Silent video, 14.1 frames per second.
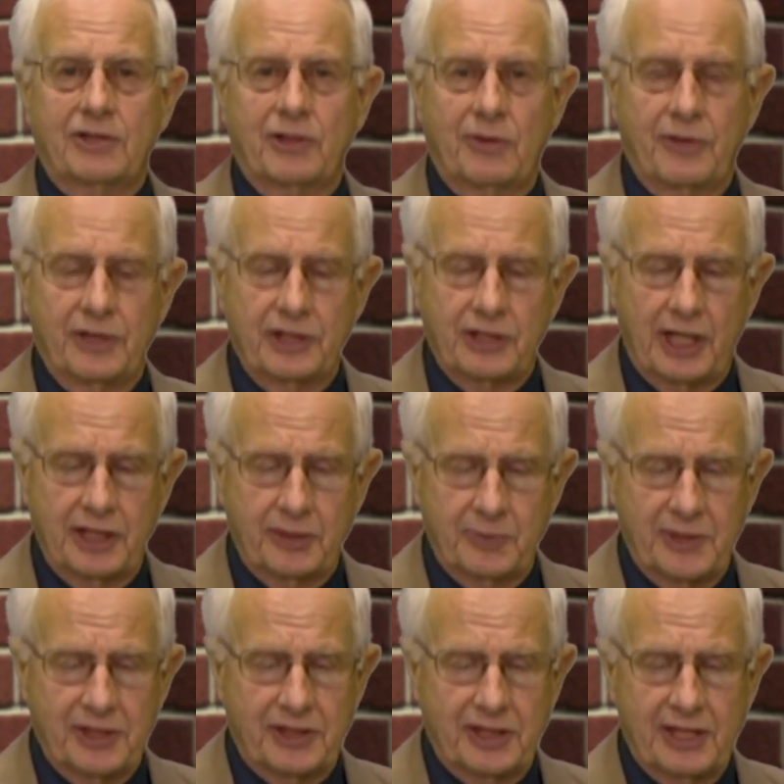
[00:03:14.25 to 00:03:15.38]
So the
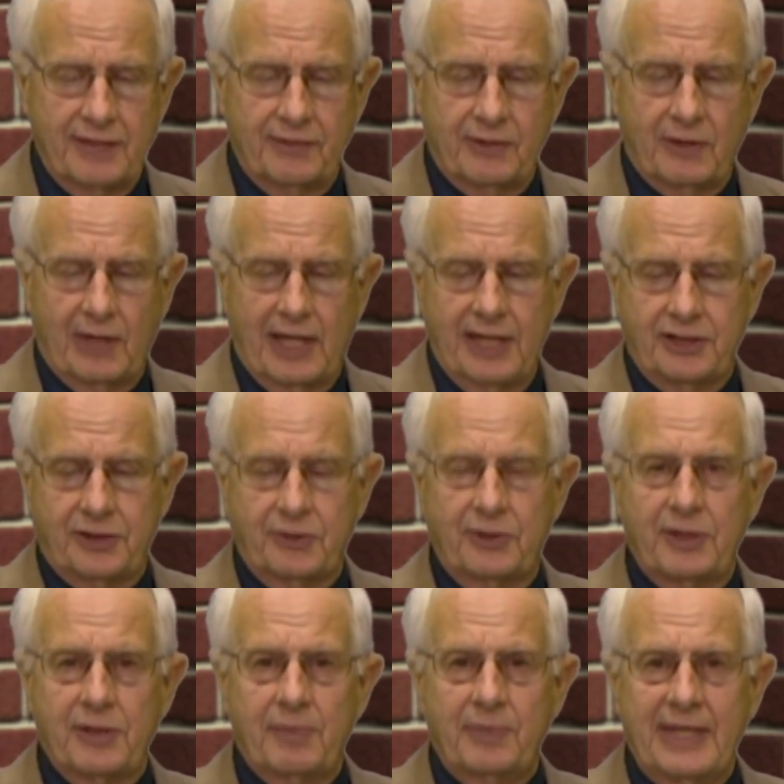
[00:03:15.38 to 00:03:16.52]
judgment seat of Christ, or
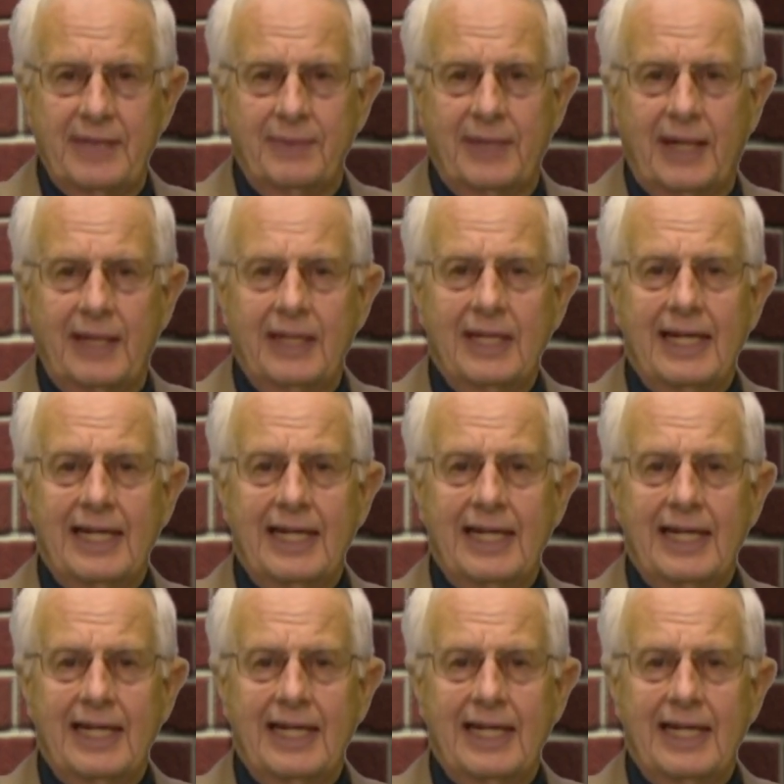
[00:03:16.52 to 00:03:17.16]
the bema,